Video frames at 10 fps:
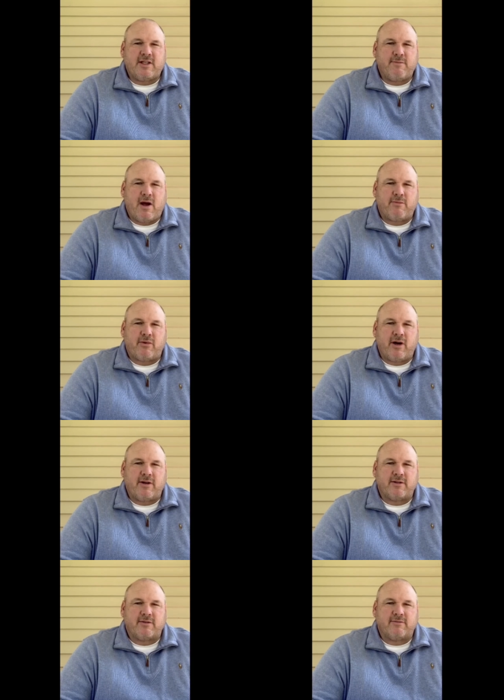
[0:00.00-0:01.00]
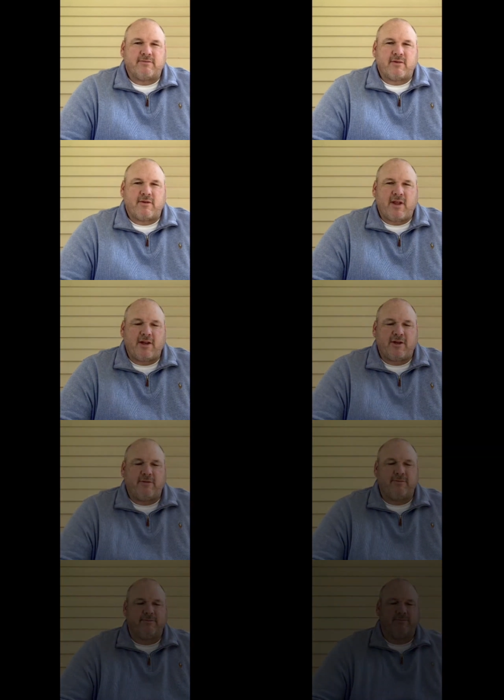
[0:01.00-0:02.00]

in my prayers. Thank you.